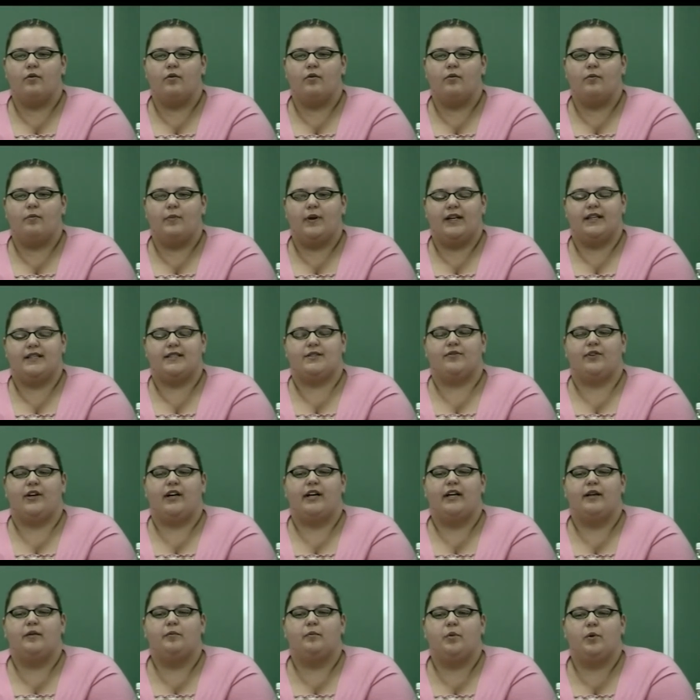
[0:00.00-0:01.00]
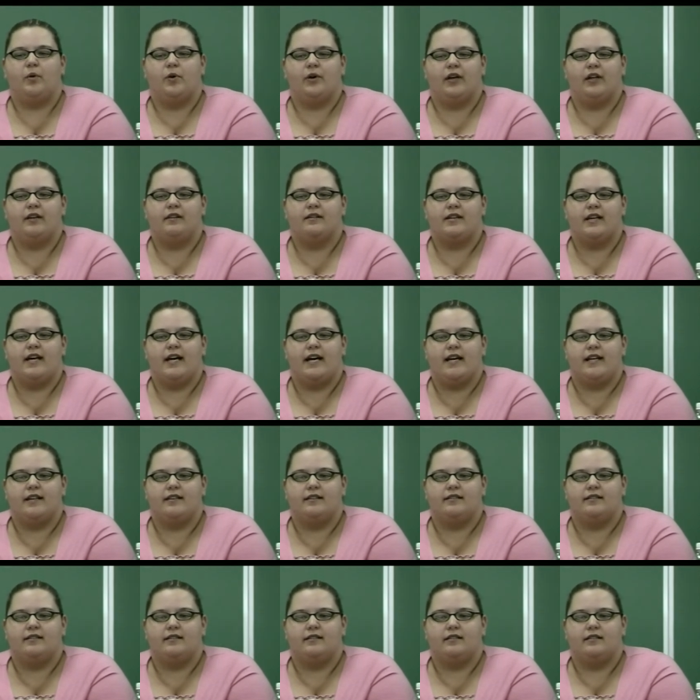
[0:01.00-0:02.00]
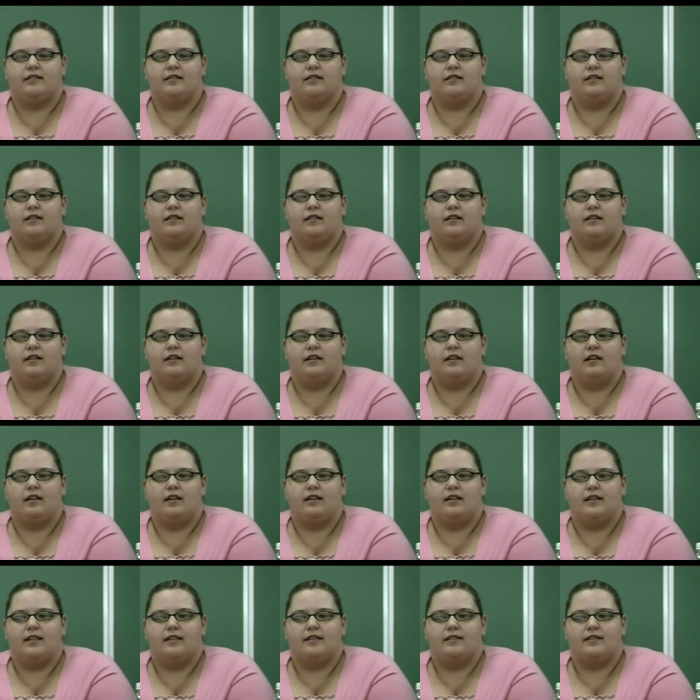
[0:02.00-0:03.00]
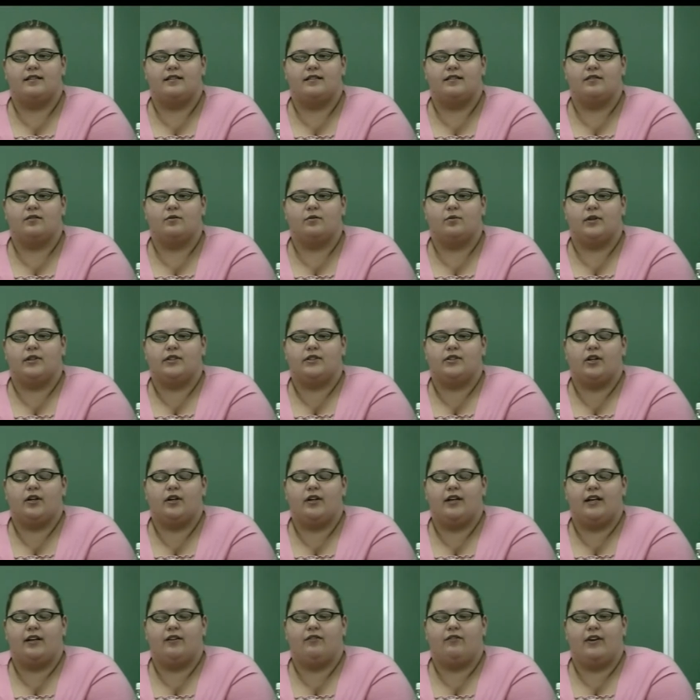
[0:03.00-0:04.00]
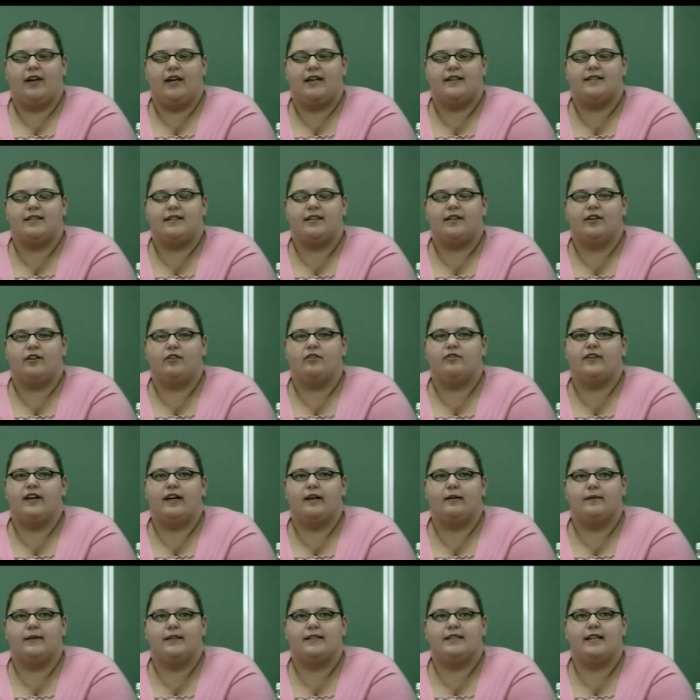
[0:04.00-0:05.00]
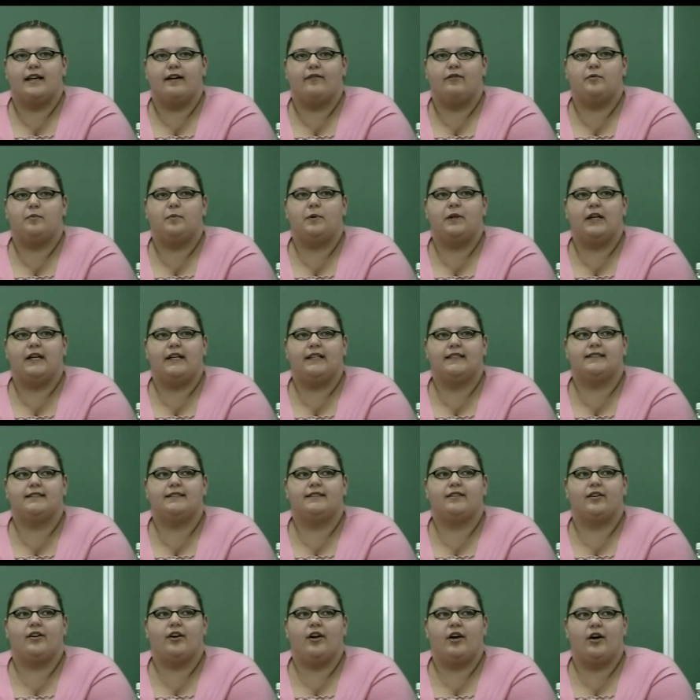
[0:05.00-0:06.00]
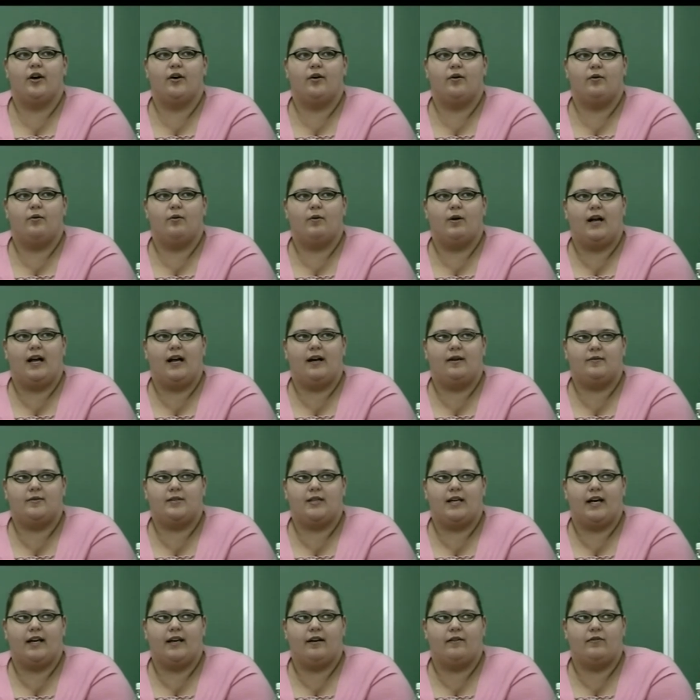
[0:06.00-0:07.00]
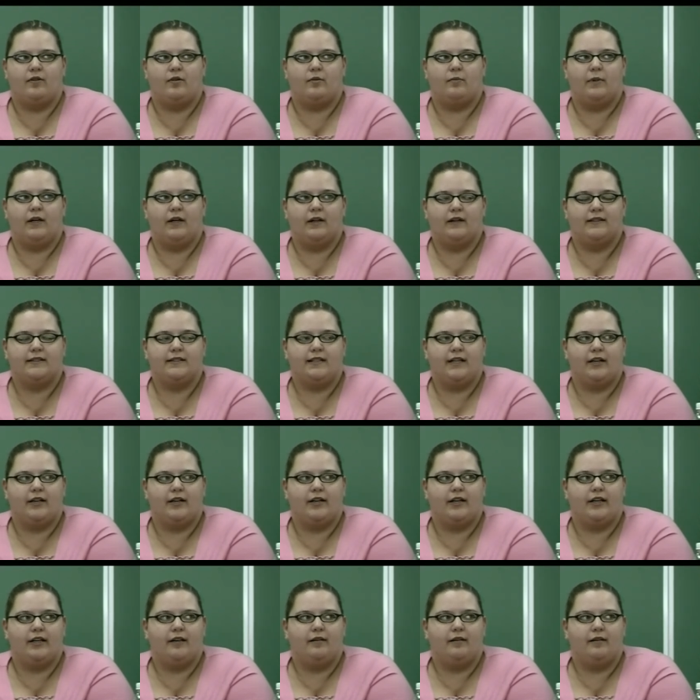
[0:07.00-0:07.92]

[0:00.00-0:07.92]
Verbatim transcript: But it's very important that these returning vets and their families have a place to go outside of the military,